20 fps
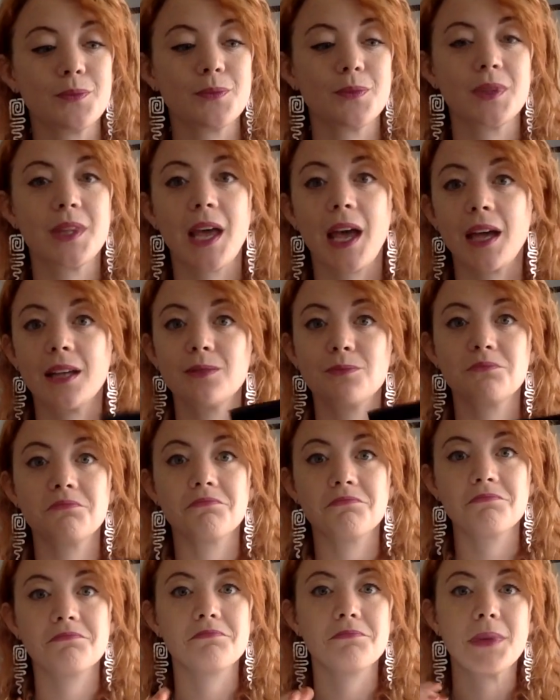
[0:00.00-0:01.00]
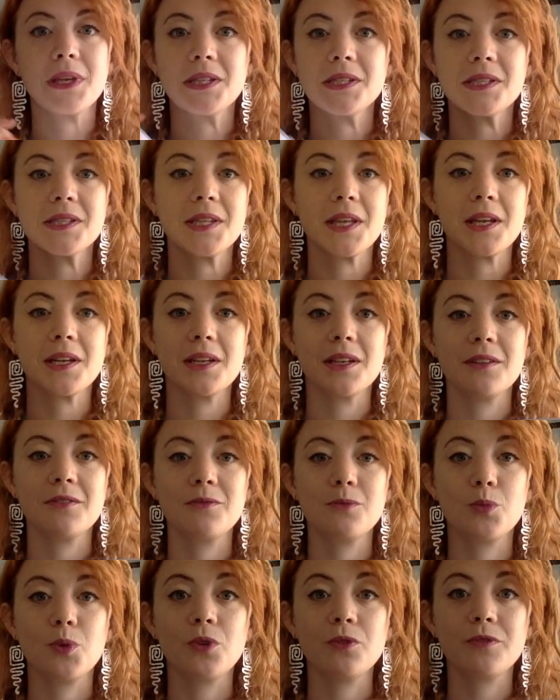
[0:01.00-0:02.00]
That means that it
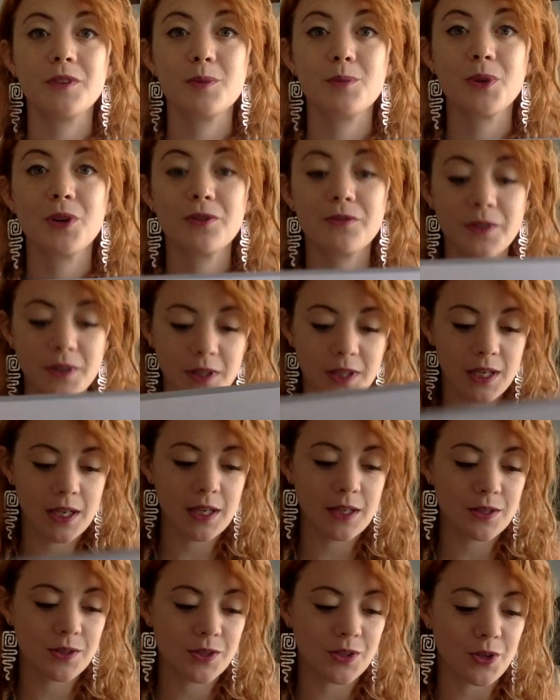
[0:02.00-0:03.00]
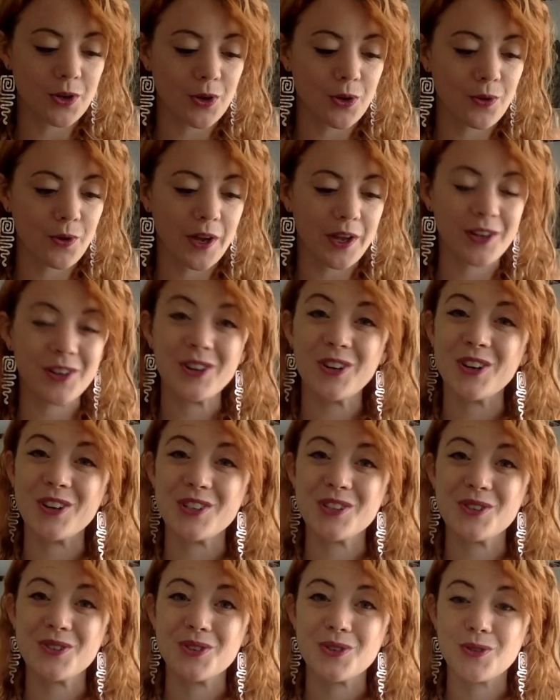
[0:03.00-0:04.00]
will fit perfectly, so I
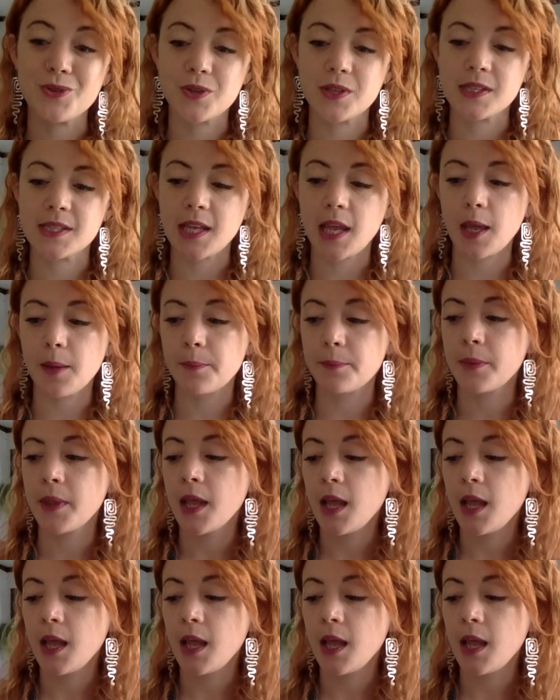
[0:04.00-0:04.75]
encourage you to do the same.